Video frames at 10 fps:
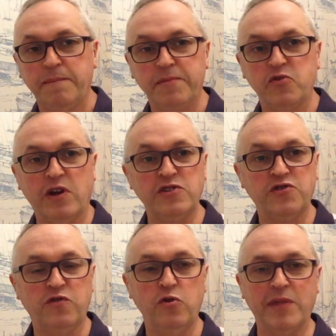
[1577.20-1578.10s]

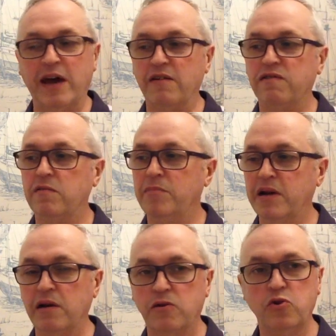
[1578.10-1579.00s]
transform that from
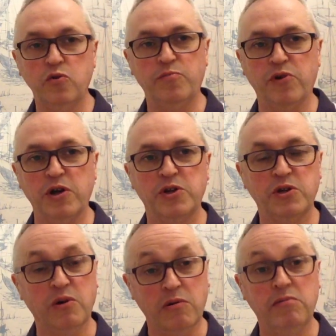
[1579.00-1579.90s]
being a good brush
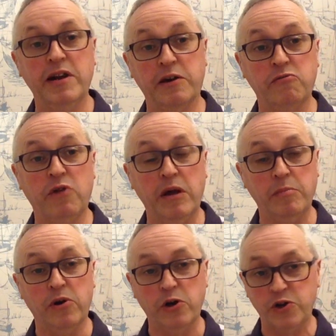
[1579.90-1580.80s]
to a really great
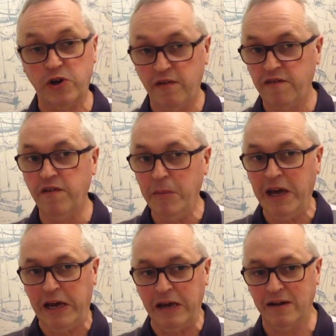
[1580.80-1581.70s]
brush. For
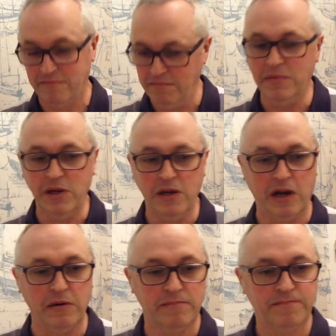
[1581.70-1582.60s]
me, you know,
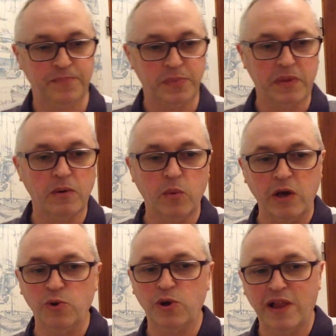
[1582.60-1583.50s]
we
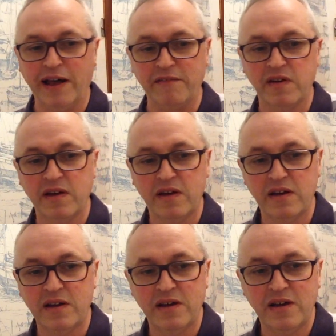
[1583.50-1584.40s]
all have
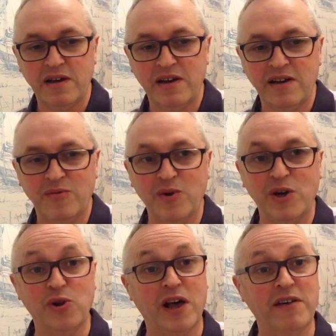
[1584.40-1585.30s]

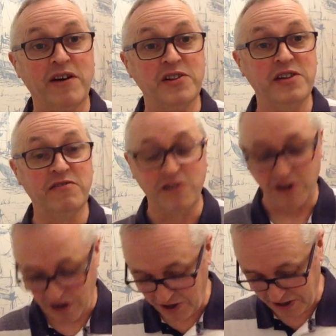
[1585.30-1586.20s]
our different
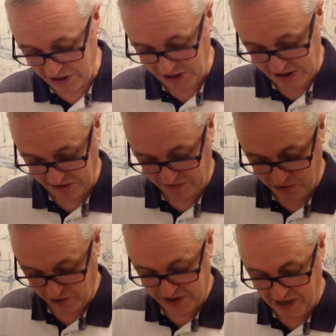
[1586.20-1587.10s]
likenesses. Of
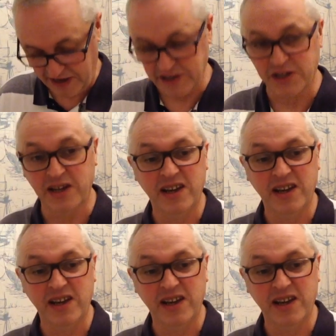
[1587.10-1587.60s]
course, that's